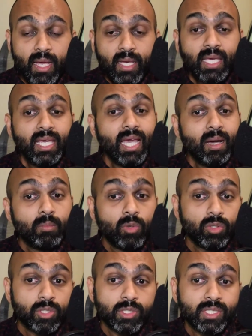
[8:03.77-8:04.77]
Kia
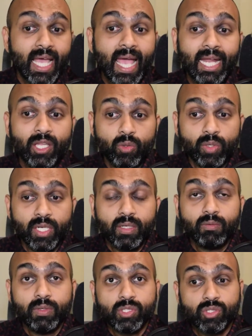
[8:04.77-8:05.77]
Motors head unit
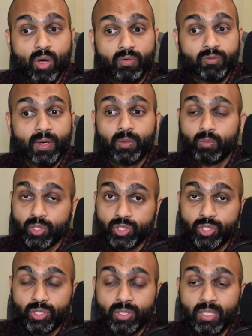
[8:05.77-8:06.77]
with software
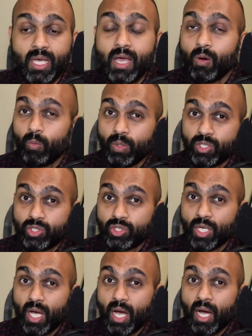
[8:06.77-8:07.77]
version,
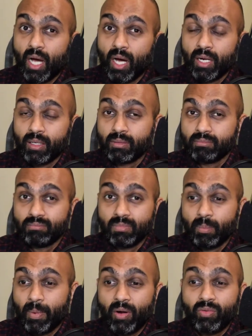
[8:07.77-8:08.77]
which are
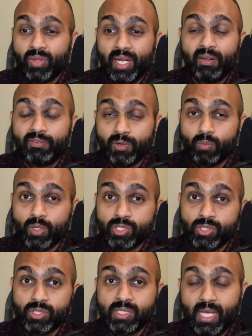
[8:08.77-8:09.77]
about 3 different
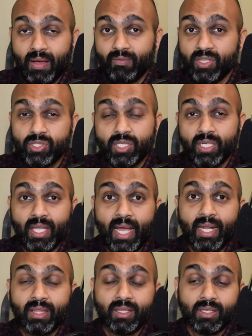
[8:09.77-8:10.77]
versions, I have listed
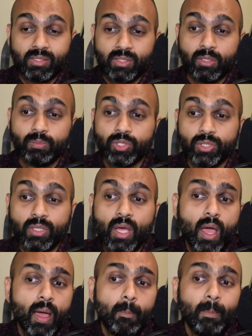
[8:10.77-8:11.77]
that in the description,
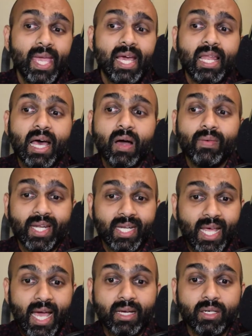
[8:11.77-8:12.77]
may allow an
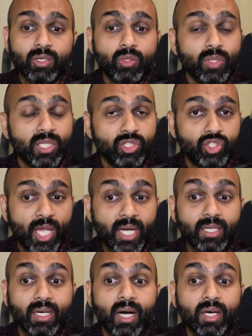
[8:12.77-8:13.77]
attacker to
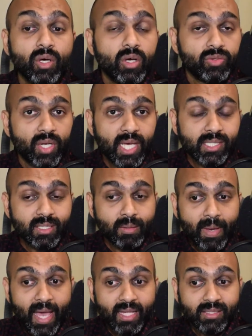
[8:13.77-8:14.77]
inject unauthorized
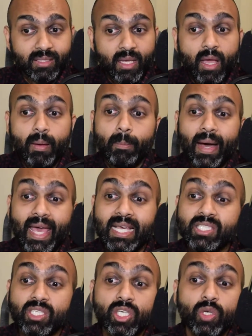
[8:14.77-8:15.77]
commands by
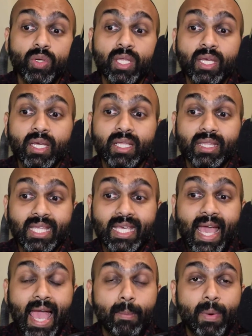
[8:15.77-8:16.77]
executing the
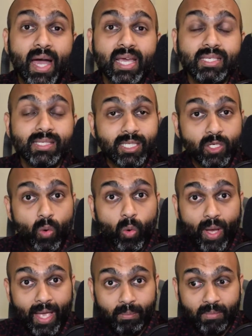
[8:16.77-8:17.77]

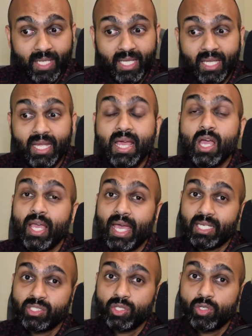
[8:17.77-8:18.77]
MICOMD
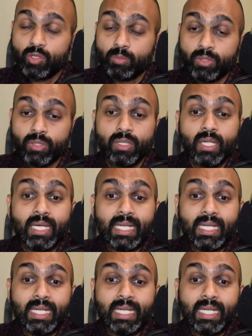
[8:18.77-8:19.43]
executable